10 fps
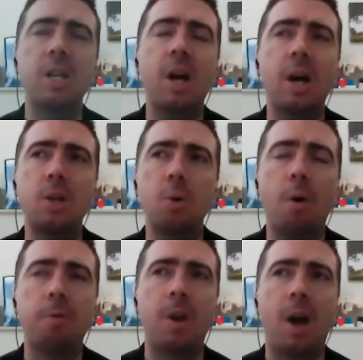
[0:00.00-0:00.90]
As a
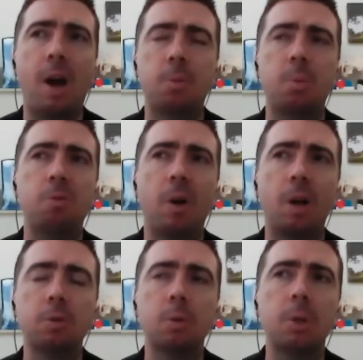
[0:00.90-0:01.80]
leader, you often have
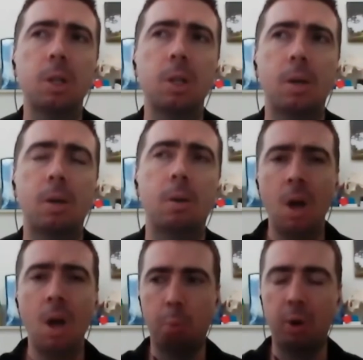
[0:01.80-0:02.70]
to be vulnerable
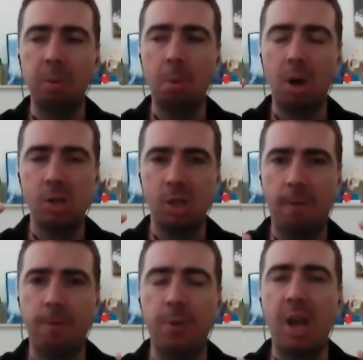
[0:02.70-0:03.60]
and bring
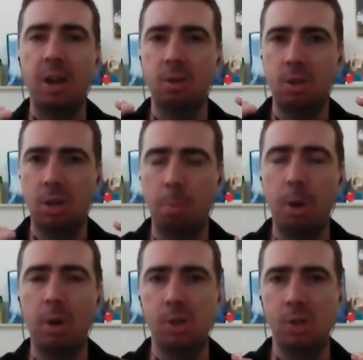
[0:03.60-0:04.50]
myself
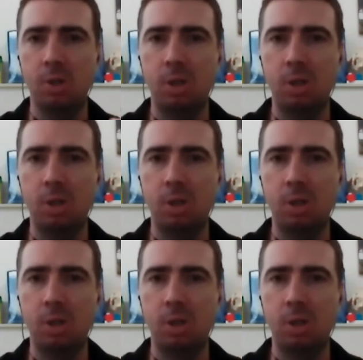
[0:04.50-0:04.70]
down to the